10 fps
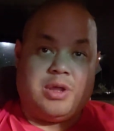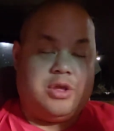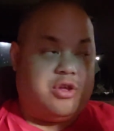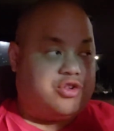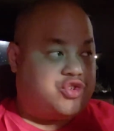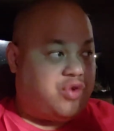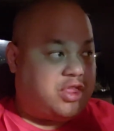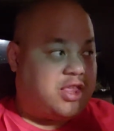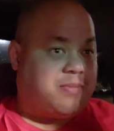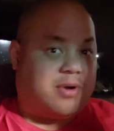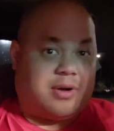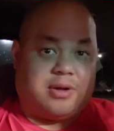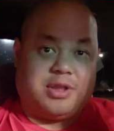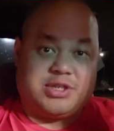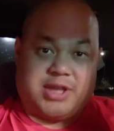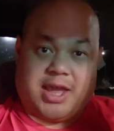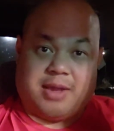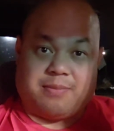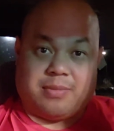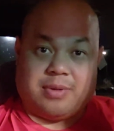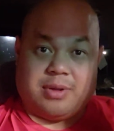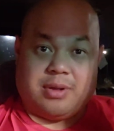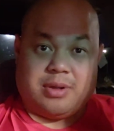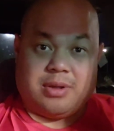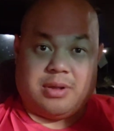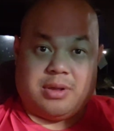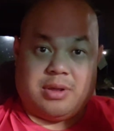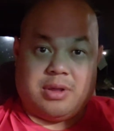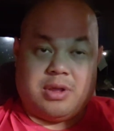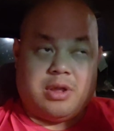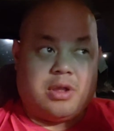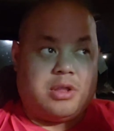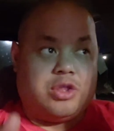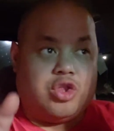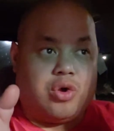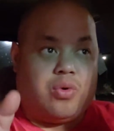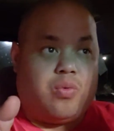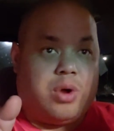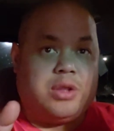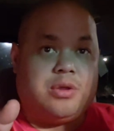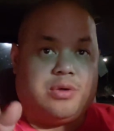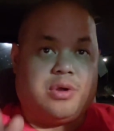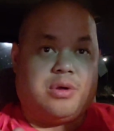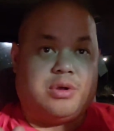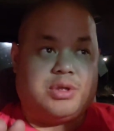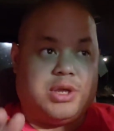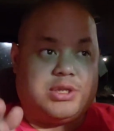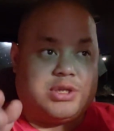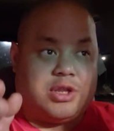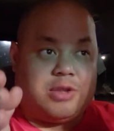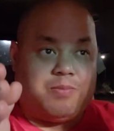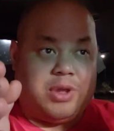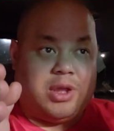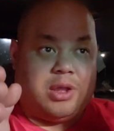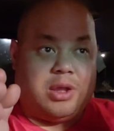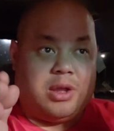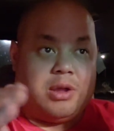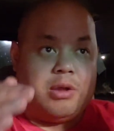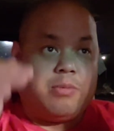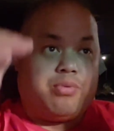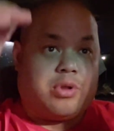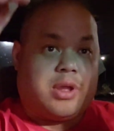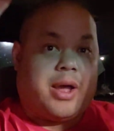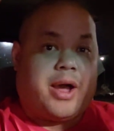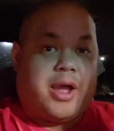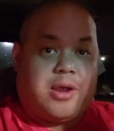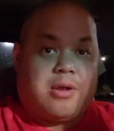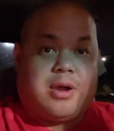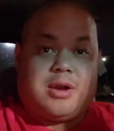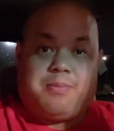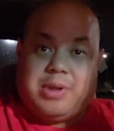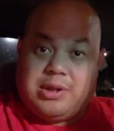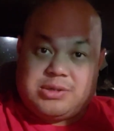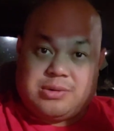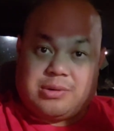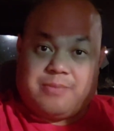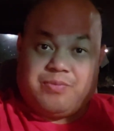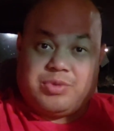You treat them all the same. No one girl is going to be put higher on a pedestal.